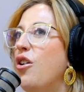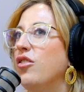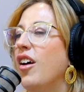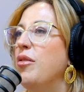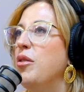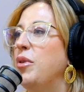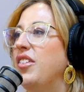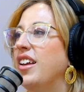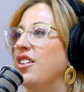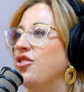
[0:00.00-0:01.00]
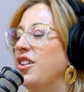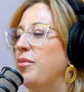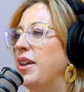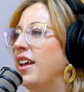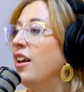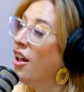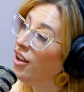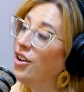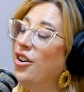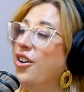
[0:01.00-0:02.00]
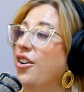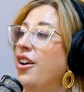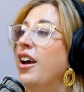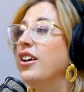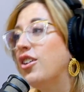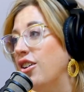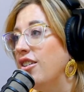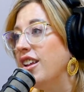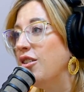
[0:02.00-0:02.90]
long time the music industry has been like, you know, cute